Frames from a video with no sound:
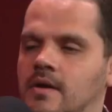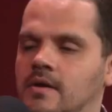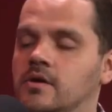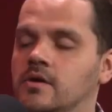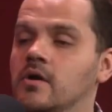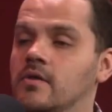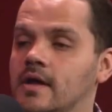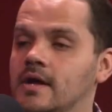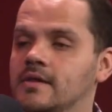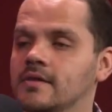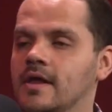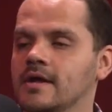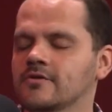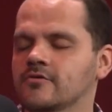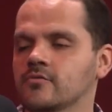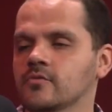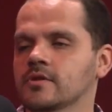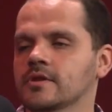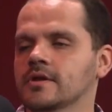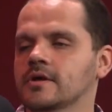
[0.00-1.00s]
No, that
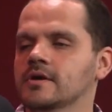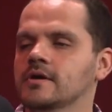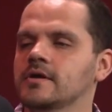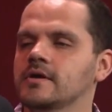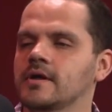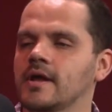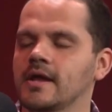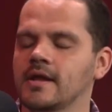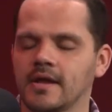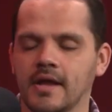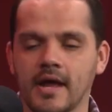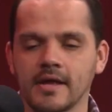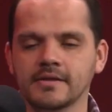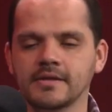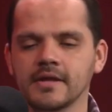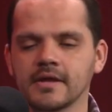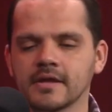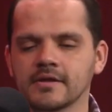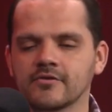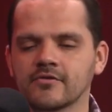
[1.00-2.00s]
that's really good, Heidy. I
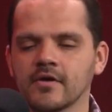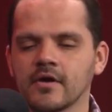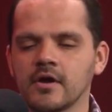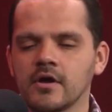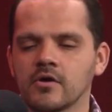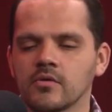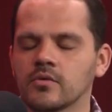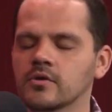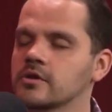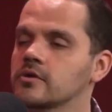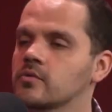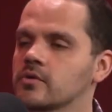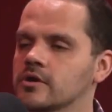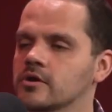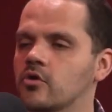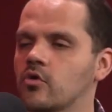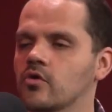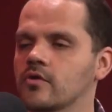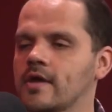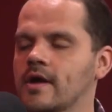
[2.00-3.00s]
think it's really
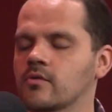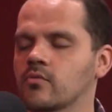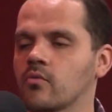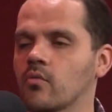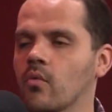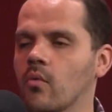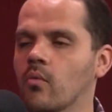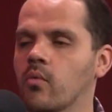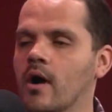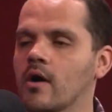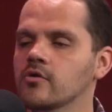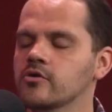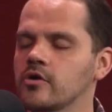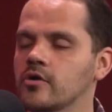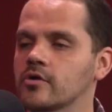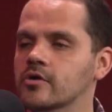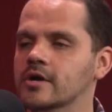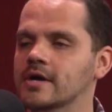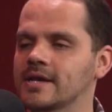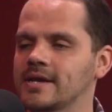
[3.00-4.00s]
really cool that while
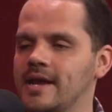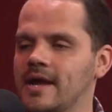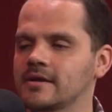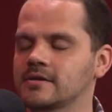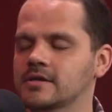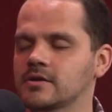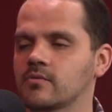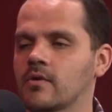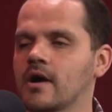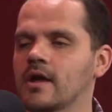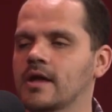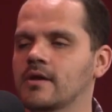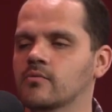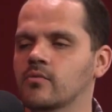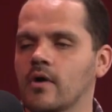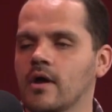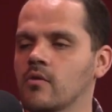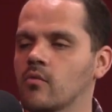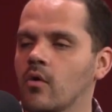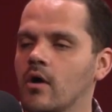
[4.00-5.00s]
you're connected, while
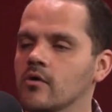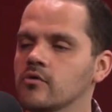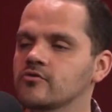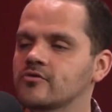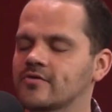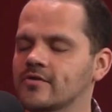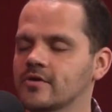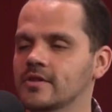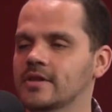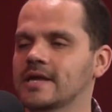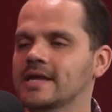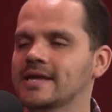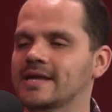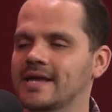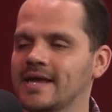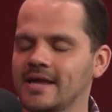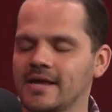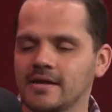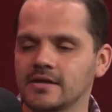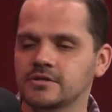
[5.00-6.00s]
right, while you still
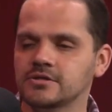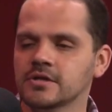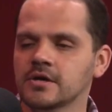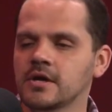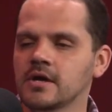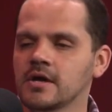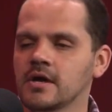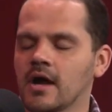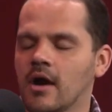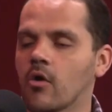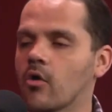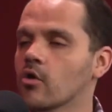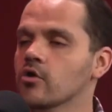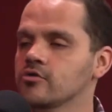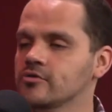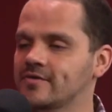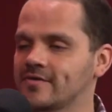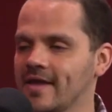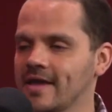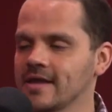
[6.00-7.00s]
engage, or
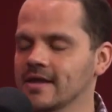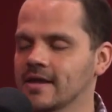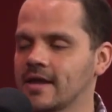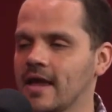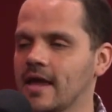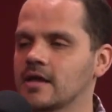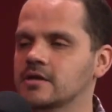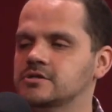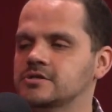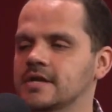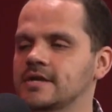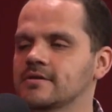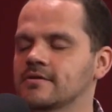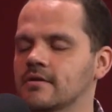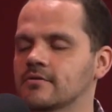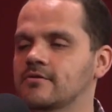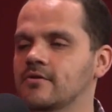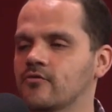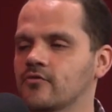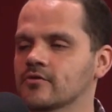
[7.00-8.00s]
you stay engaged
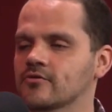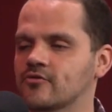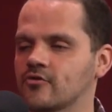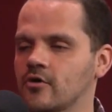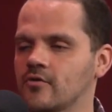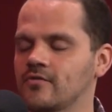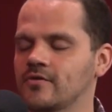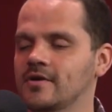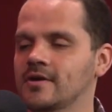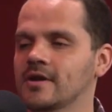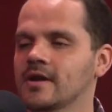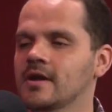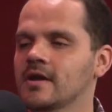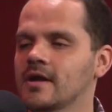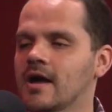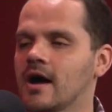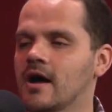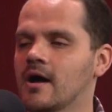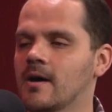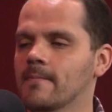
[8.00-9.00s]
in different serving
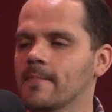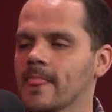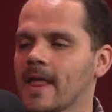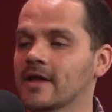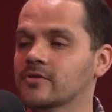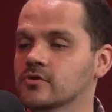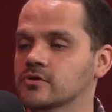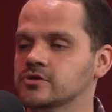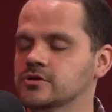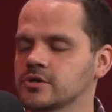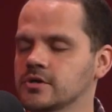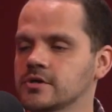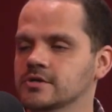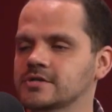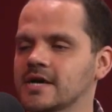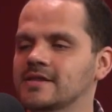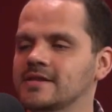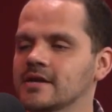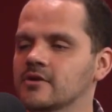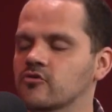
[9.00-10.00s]
um, at the
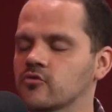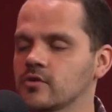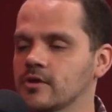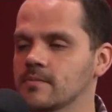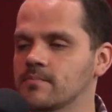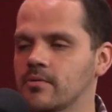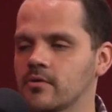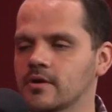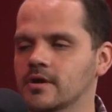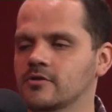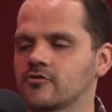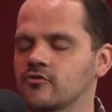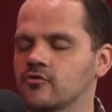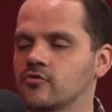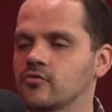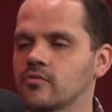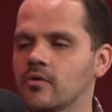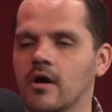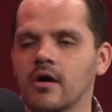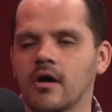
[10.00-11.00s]
church. I think it's really important
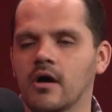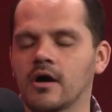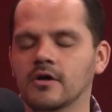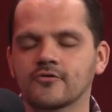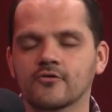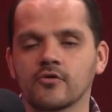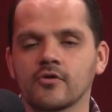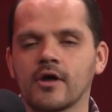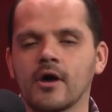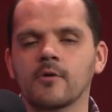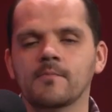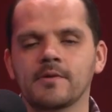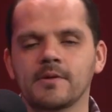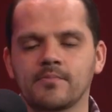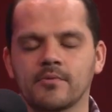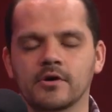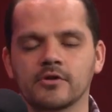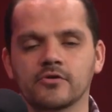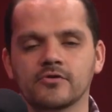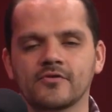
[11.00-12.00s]
to uh, also help
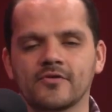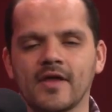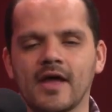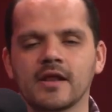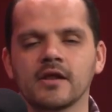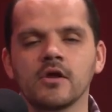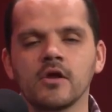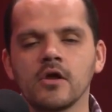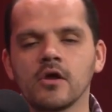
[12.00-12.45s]
people understand